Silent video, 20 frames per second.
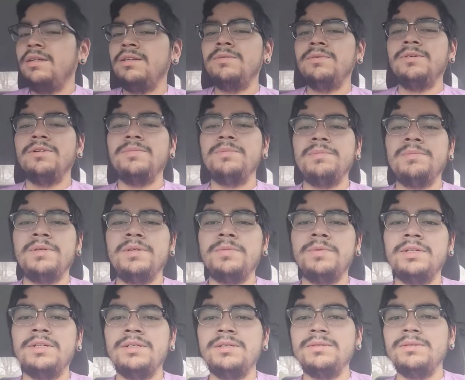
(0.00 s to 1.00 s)
I don't want to open my
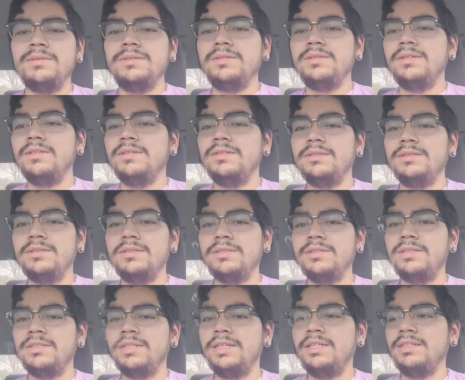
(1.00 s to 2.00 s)
windows. I'm going to
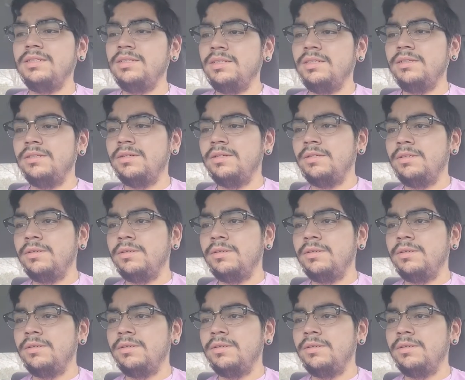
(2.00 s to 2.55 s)
turn this AC on,